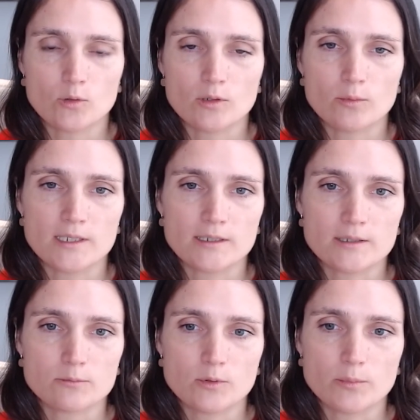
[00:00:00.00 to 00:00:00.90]
or whether
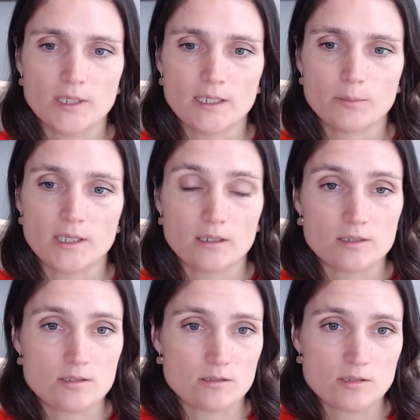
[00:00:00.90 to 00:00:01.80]
it will be
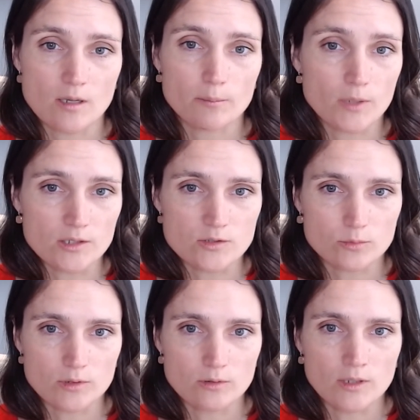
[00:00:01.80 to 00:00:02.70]
because some bonds
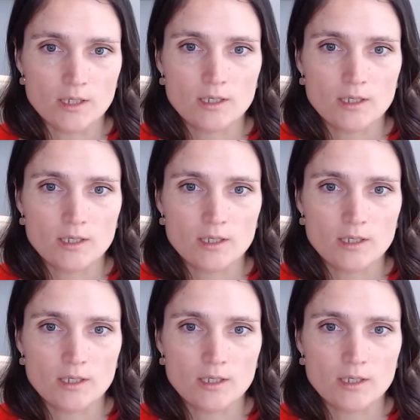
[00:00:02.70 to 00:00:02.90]
will